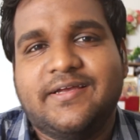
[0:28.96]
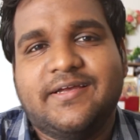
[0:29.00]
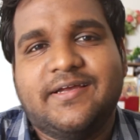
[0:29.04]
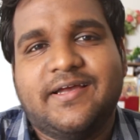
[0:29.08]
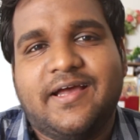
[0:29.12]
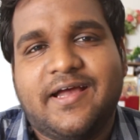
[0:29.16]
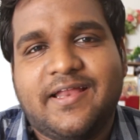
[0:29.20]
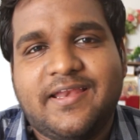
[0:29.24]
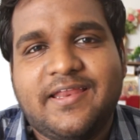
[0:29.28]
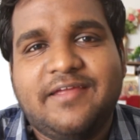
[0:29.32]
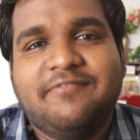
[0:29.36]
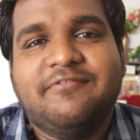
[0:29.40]

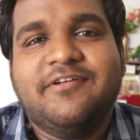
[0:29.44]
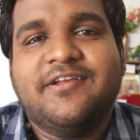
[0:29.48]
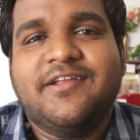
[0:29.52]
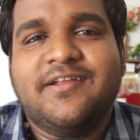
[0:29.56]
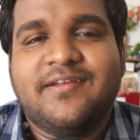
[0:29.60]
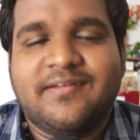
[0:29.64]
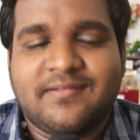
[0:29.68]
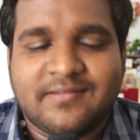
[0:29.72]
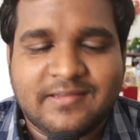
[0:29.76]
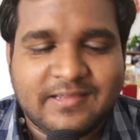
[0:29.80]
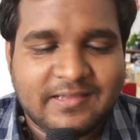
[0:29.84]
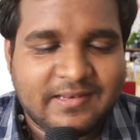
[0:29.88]
and even
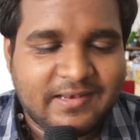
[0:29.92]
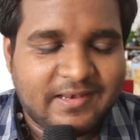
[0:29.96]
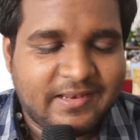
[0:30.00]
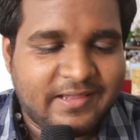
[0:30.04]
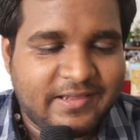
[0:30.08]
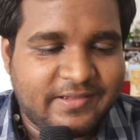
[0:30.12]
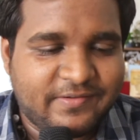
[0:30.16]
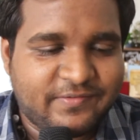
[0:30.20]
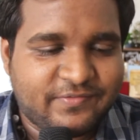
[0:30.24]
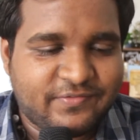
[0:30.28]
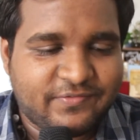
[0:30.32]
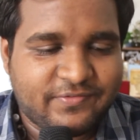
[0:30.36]
in real
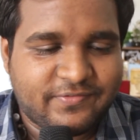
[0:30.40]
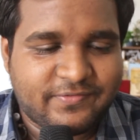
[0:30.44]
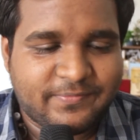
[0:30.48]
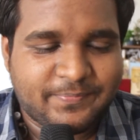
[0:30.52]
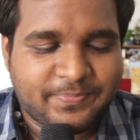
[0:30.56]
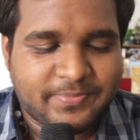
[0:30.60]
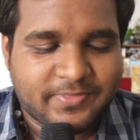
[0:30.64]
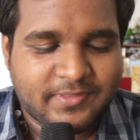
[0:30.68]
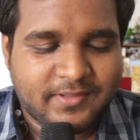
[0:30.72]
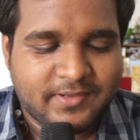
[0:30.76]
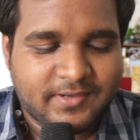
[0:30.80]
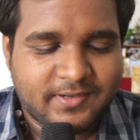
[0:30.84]
life.
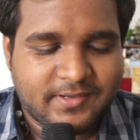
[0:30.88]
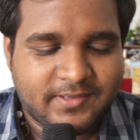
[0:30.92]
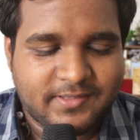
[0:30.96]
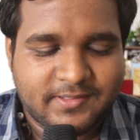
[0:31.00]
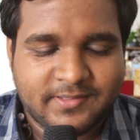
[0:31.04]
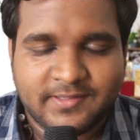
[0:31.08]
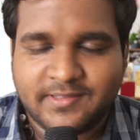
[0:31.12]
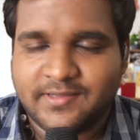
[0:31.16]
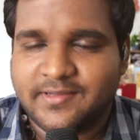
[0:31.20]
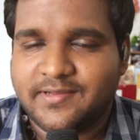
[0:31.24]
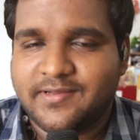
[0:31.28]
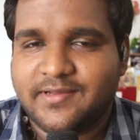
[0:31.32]

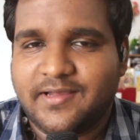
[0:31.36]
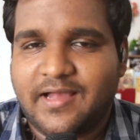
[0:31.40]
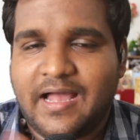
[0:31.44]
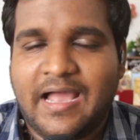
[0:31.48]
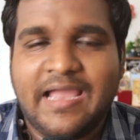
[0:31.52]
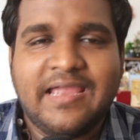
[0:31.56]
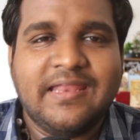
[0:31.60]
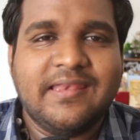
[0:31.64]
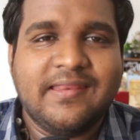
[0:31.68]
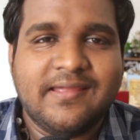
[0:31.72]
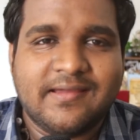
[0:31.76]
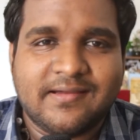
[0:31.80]
The
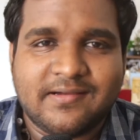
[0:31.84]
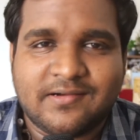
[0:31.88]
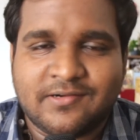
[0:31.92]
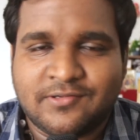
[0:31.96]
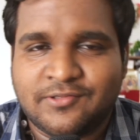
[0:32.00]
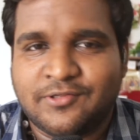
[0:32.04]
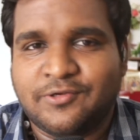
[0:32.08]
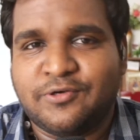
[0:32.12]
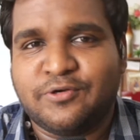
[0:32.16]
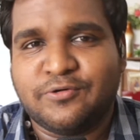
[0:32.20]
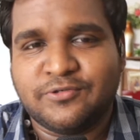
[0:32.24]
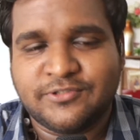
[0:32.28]
idea or
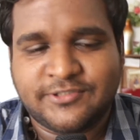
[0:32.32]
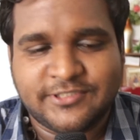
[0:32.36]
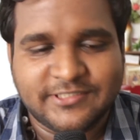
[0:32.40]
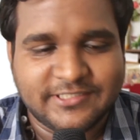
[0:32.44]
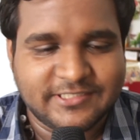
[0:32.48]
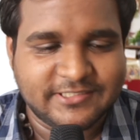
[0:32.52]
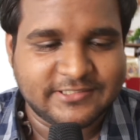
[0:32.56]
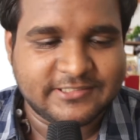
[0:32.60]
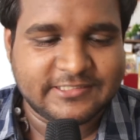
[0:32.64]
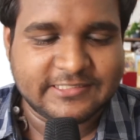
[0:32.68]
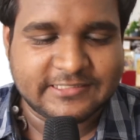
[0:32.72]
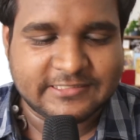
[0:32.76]
the notion
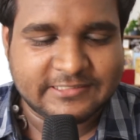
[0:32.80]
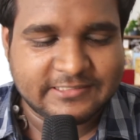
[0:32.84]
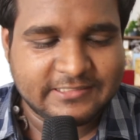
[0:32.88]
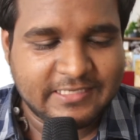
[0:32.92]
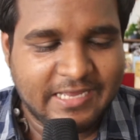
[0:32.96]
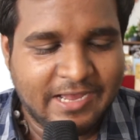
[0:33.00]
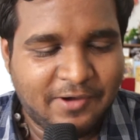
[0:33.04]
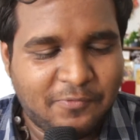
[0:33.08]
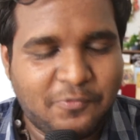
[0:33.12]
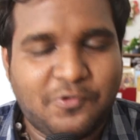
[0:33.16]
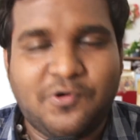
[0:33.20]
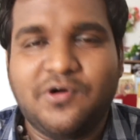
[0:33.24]
is this:
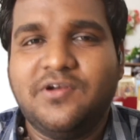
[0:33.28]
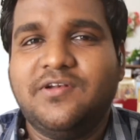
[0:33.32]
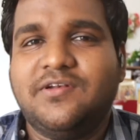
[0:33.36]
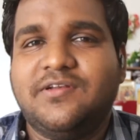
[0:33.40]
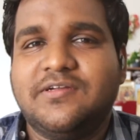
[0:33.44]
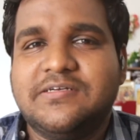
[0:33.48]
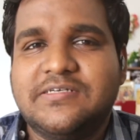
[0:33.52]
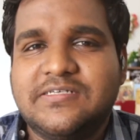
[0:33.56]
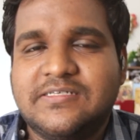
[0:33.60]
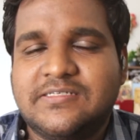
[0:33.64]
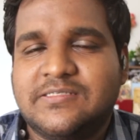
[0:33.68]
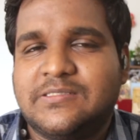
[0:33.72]
I
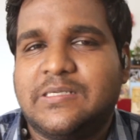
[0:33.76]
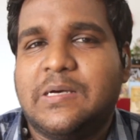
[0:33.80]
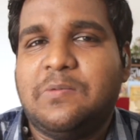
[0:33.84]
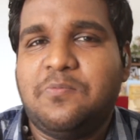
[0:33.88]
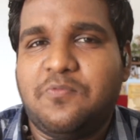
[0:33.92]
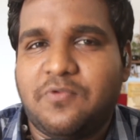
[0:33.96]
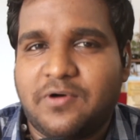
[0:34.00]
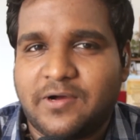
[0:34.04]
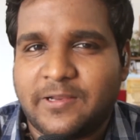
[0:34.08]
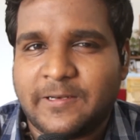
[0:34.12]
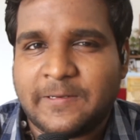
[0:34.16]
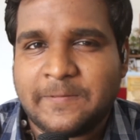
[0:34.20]
want
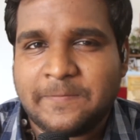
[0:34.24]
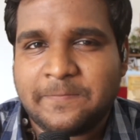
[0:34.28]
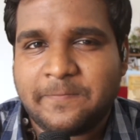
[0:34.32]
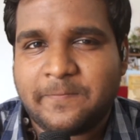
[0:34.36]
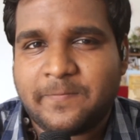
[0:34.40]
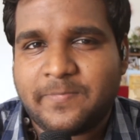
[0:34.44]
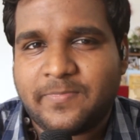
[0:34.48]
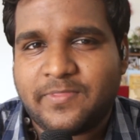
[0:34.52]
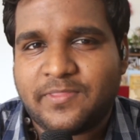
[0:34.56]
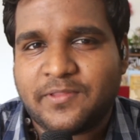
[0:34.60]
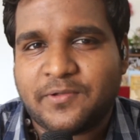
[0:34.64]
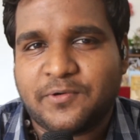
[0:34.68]
someone
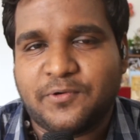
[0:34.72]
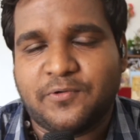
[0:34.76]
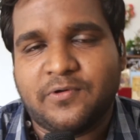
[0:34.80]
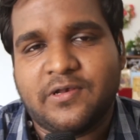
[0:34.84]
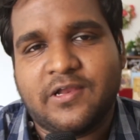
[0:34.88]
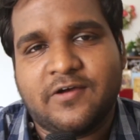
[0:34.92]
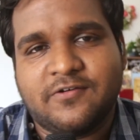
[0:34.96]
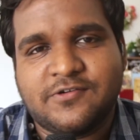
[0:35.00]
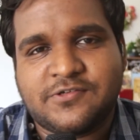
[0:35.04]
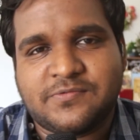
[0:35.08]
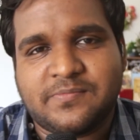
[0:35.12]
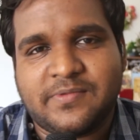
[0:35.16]
who
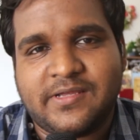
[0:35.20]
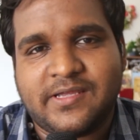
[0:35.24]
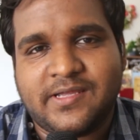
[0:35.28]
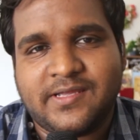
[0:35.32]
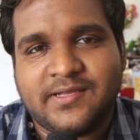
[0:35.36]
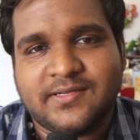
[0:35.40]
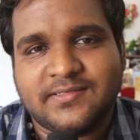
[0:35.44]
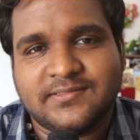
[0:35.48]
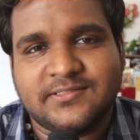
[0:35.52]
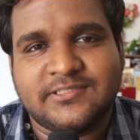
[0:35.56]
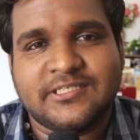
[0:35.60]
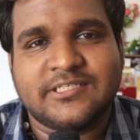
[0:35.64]
loves
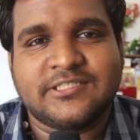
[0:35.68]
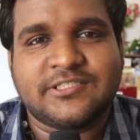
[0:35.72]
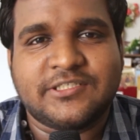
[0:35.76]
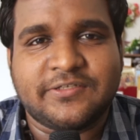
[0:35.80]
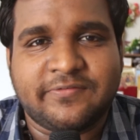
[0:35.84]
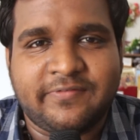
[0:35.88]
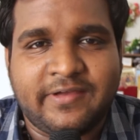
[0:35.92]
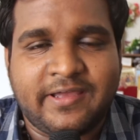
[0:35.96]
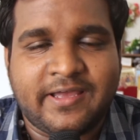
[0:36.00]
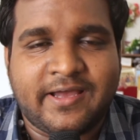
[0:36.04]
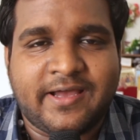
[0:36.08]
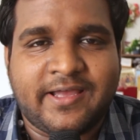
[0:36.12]
me just
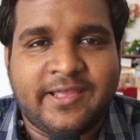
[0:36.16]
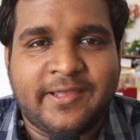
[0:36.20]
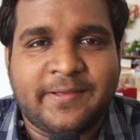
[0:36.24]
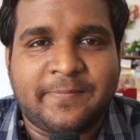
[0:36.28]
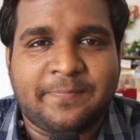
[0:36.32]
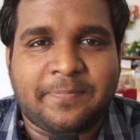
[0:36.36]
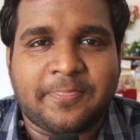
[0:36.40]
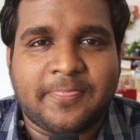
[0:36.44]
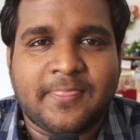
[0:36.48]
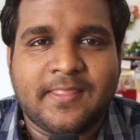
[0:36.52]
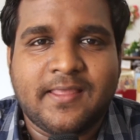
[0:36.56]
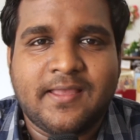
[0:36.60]
the way I
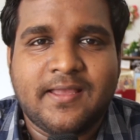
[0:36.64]
am.